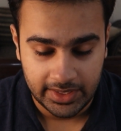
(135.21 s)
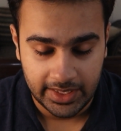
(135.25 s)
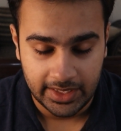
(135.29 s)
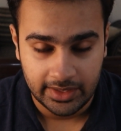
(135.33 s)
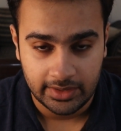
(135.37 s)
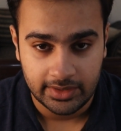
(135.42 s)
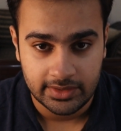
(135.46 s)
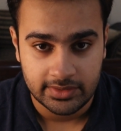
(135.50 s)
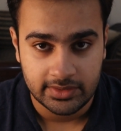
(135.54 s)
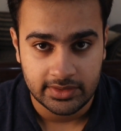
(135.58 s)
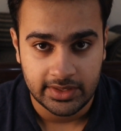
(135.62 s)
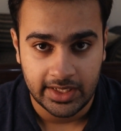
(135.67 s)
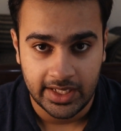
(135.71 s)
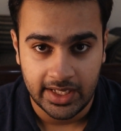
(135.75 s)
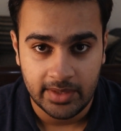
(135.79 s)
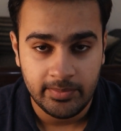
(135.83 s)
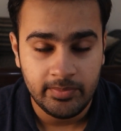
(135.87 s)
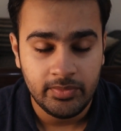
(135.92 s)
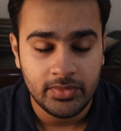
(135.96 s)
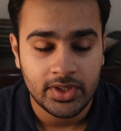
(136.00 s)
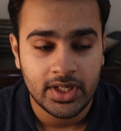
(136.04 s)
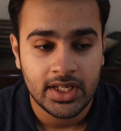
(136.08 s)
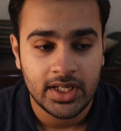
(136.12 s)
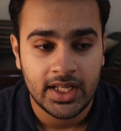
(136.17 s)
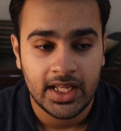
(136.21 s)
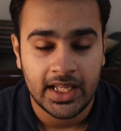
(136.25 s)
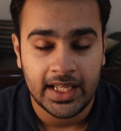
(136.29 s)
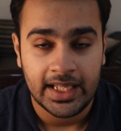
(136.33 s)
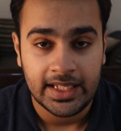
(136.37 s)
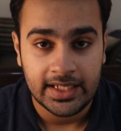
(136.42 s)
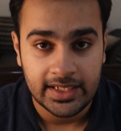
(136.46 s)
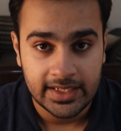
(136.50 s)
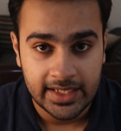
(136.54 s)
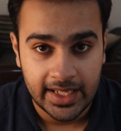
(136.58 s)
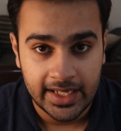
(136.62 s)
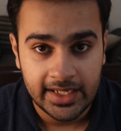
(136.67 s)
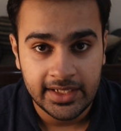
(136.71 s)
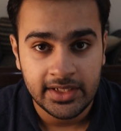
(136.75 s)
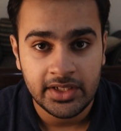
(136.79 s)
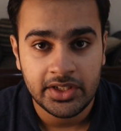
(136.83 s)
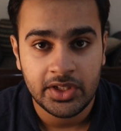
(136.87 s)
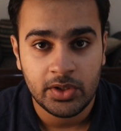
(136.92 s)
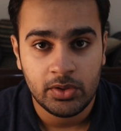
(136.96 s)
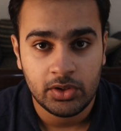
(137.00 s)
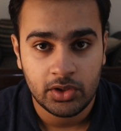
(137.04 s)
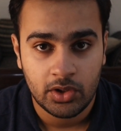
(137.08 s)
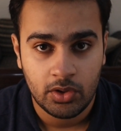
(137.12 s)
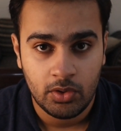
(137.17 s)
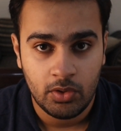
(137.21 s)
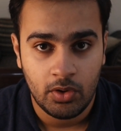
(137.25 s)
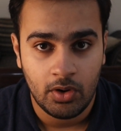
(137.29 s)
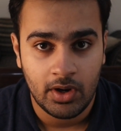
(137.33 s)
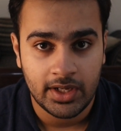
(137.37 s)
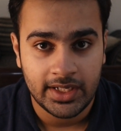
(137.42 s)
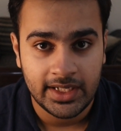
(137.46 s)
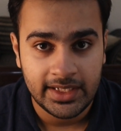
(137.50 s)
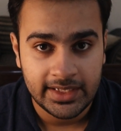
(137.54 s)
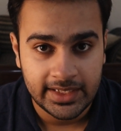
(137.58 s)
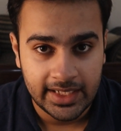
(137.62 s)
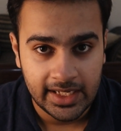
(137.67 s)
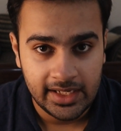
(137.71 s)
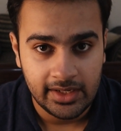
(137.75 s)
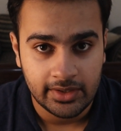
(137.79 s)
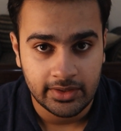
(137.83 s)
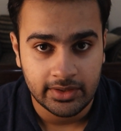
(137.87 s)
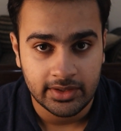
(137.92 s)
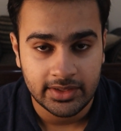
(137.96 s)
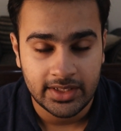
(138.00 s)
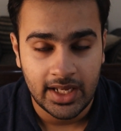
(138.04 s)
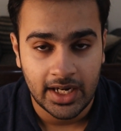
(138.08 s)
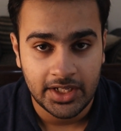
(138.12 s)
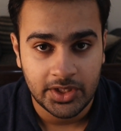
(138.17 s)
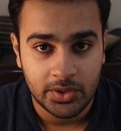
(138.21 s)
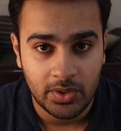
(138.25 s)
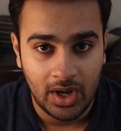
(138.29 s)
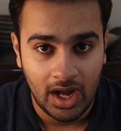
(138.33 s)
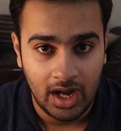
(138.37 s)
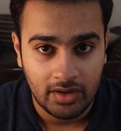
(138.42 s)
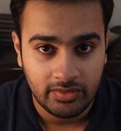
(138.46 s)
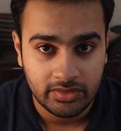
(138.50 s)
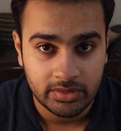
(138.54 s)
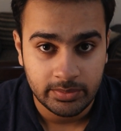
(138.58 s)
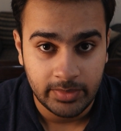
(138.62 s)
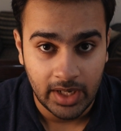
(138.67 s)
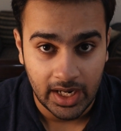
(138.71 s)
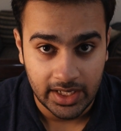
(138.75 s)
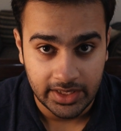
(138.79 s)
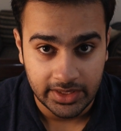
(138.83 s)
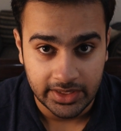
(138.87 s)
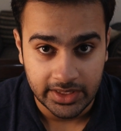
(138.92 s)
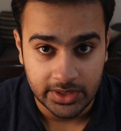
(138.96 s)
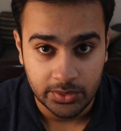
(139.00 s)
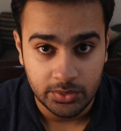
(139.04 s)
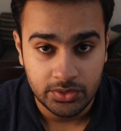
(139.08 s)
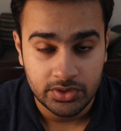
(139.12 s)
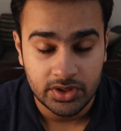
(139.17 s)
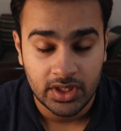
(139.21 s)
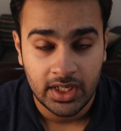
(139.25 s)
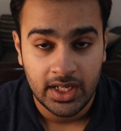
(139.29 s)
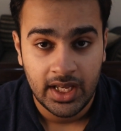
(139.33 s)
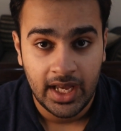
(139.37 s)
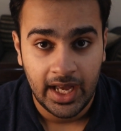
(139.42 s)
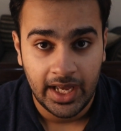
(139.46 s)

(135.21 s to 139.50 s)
Take his name. And then you'll go on and tell her that you have a bad news